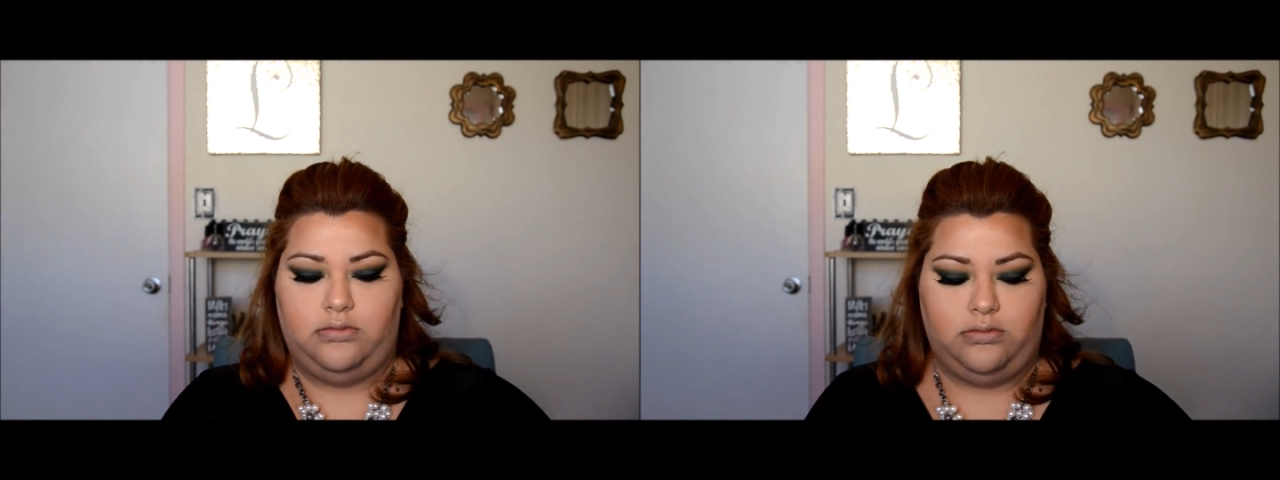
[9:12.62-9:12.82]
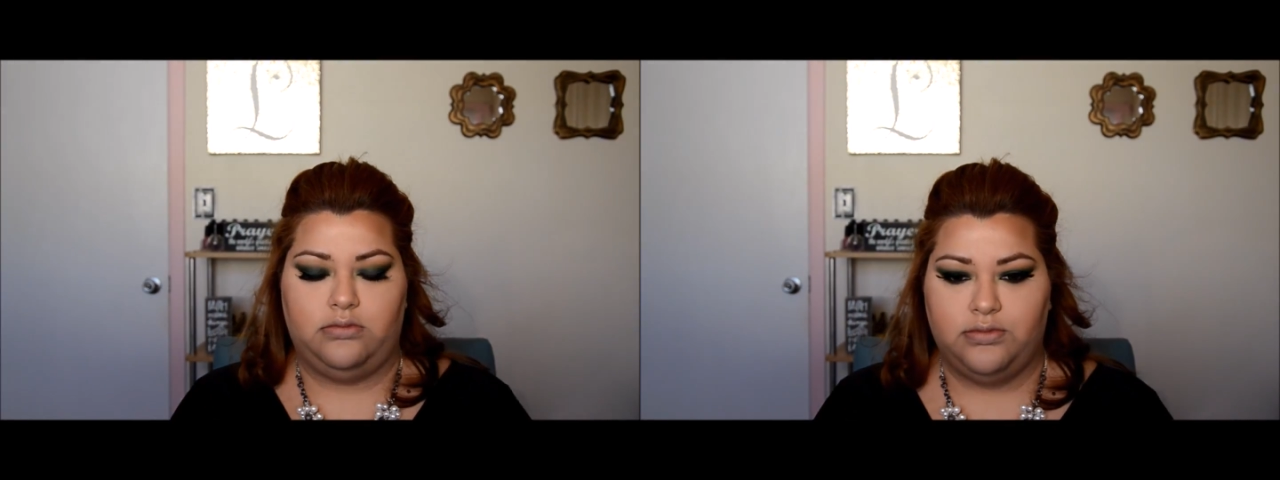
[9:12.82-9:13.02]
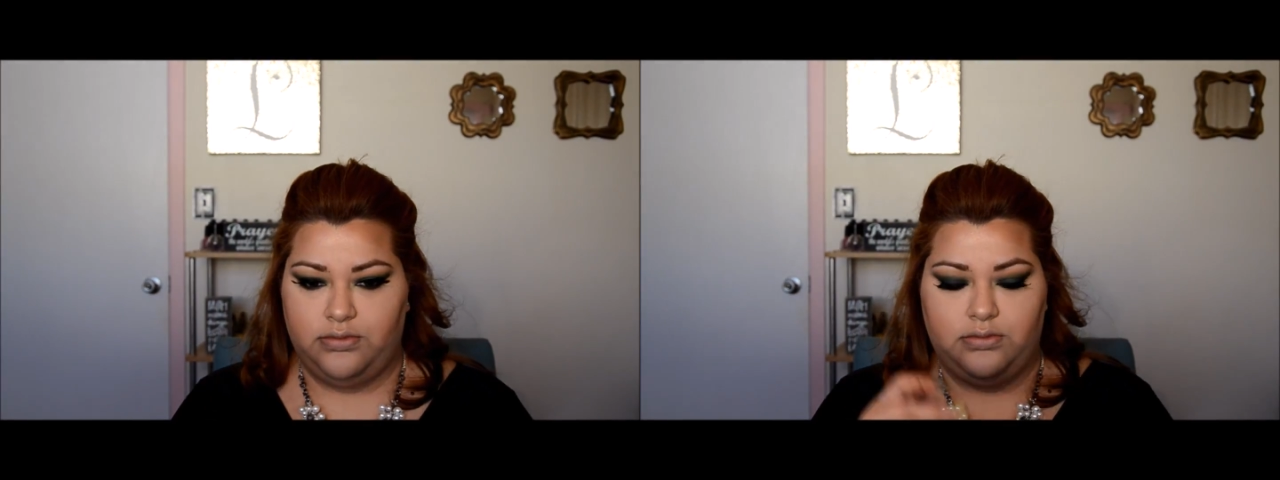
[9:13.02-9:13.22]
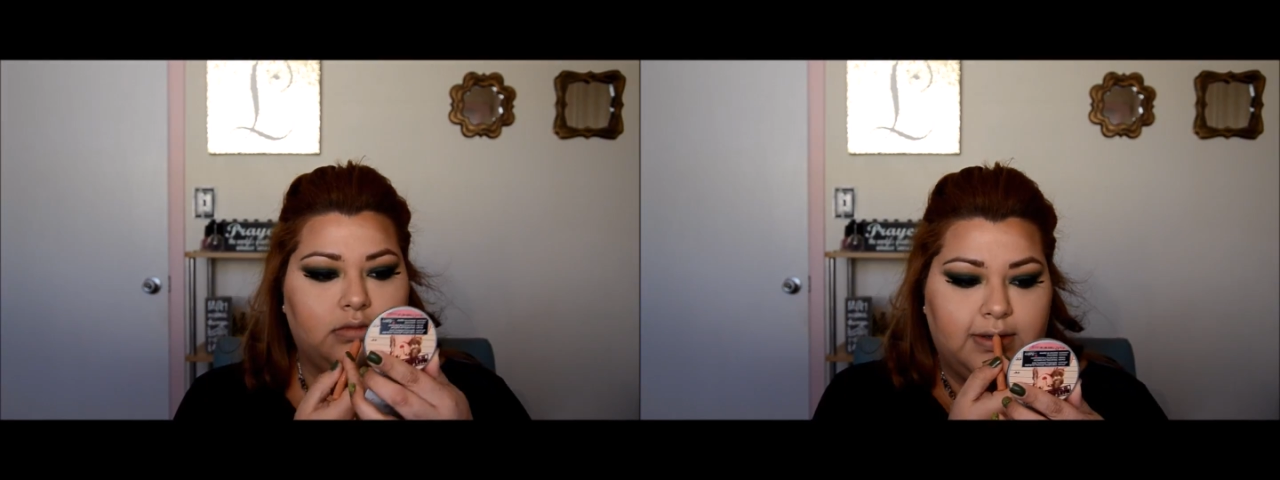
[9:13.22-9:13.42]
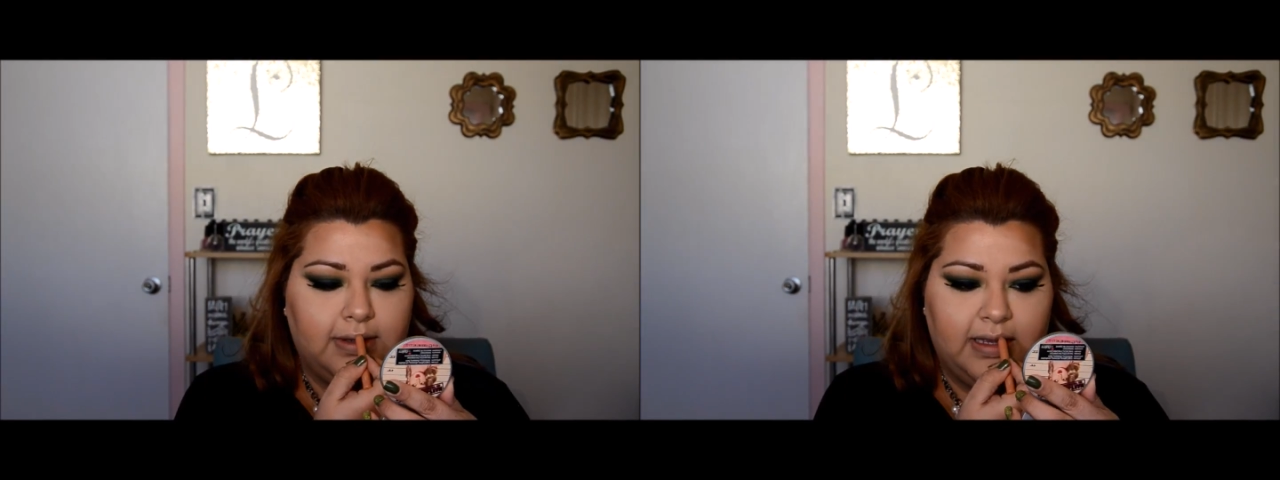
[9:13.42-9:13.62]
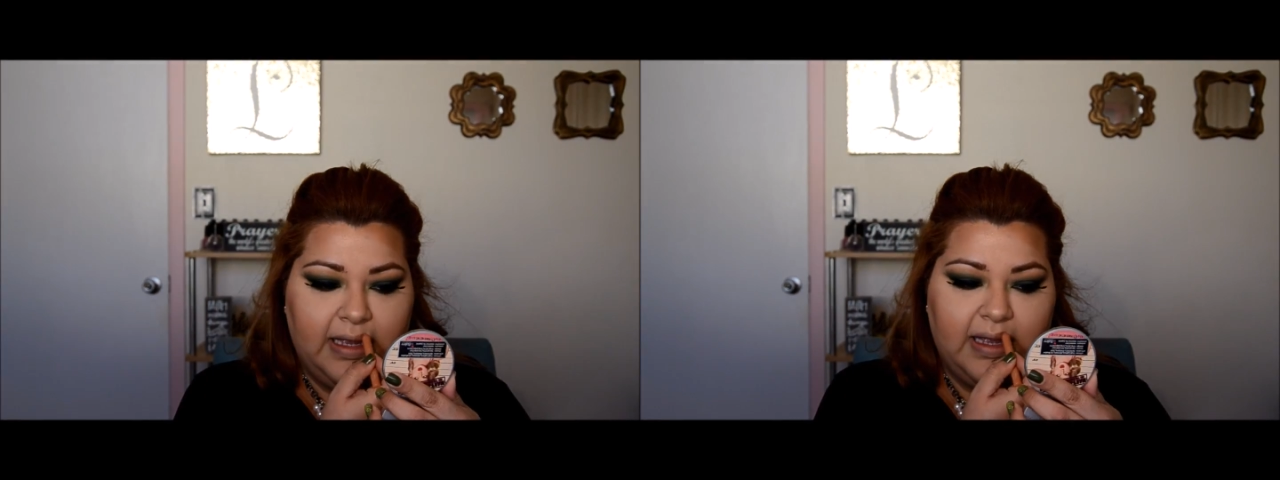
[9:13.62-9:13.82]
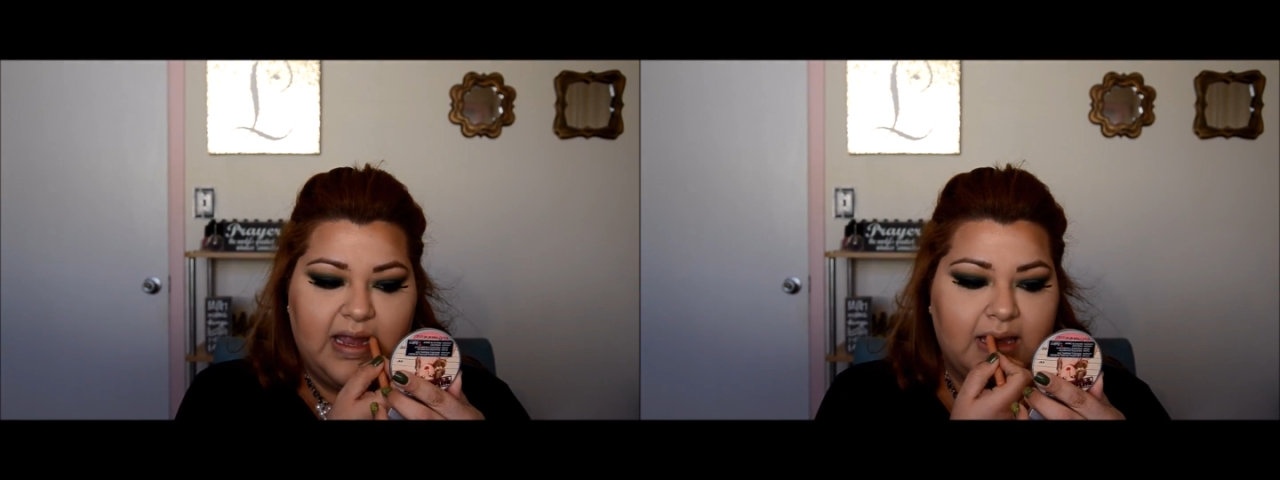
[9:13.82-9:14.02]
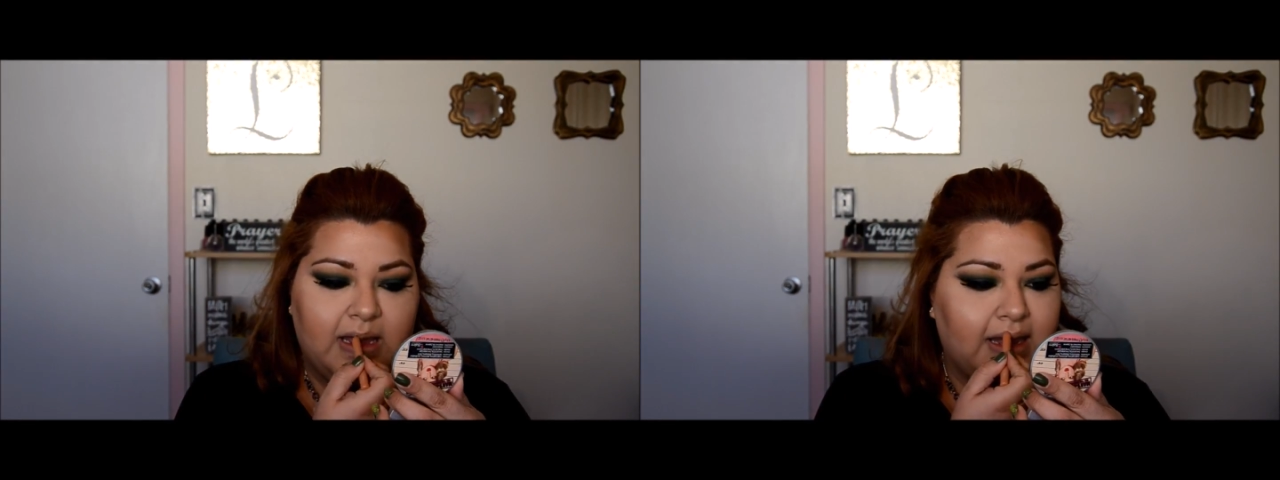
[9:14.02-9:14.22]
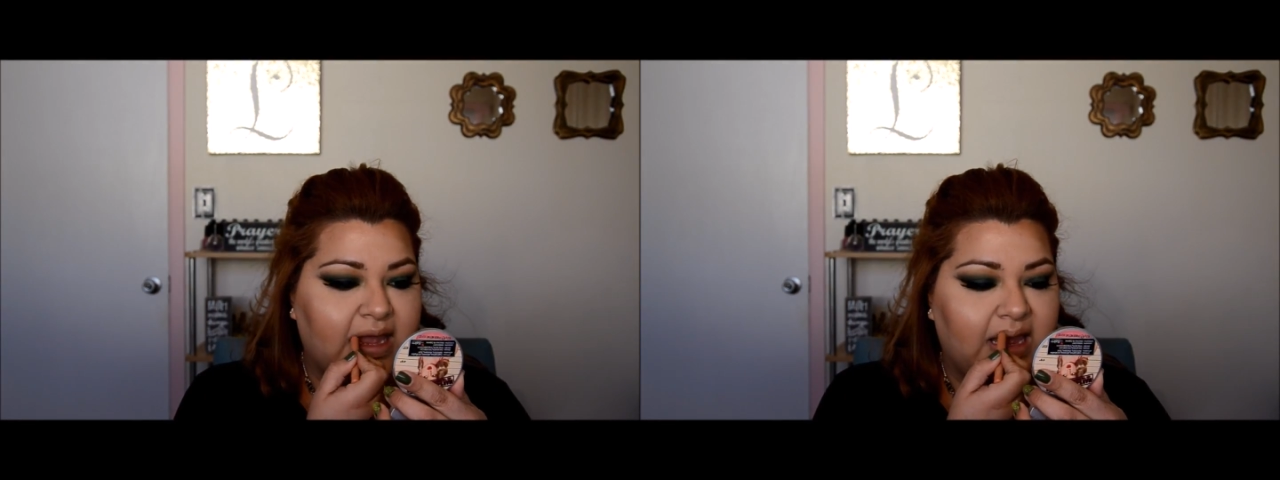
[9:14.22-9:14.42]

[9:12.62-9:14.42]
Alright, now for my lips,